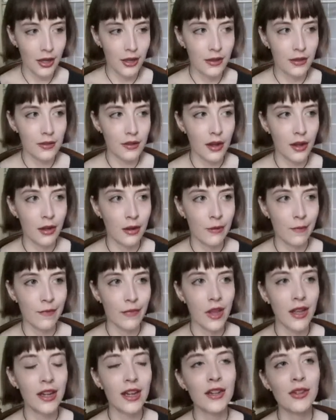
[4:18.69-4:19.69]
So,
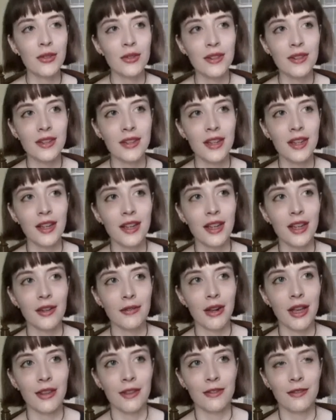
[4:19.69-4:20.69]
an interesting and
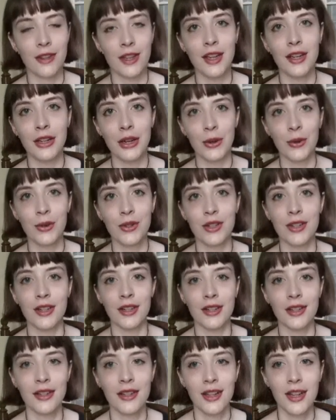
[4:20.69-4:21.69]
rather vague
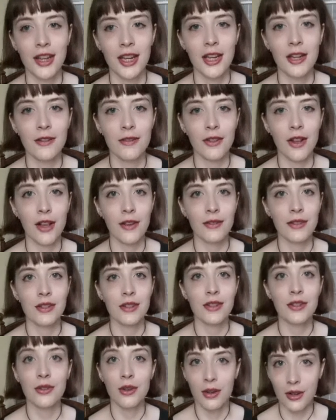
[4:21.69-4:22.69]
notion involves
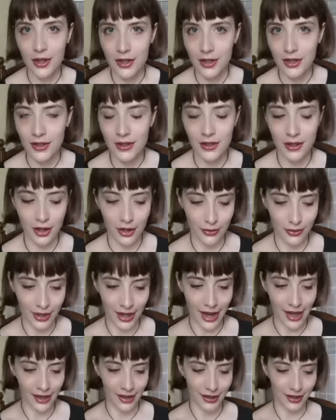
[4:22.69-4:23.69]
distortions in our
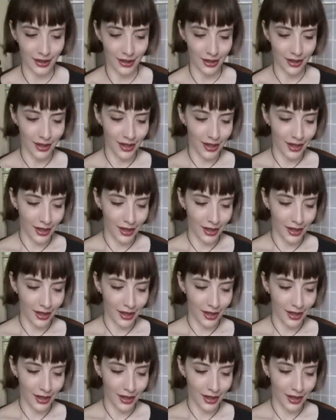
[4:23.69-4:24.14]
reality,